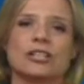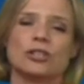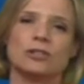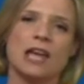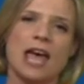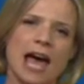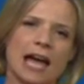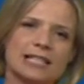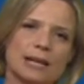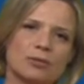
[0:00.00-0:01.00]
issues.
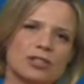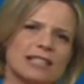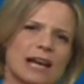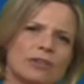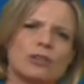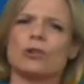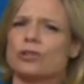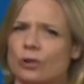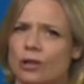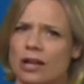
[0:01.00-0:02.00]
And temperatures down a
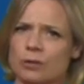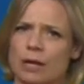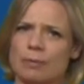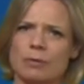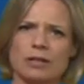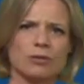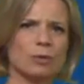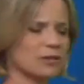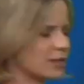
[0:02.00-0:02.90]
notch on last week, but we could well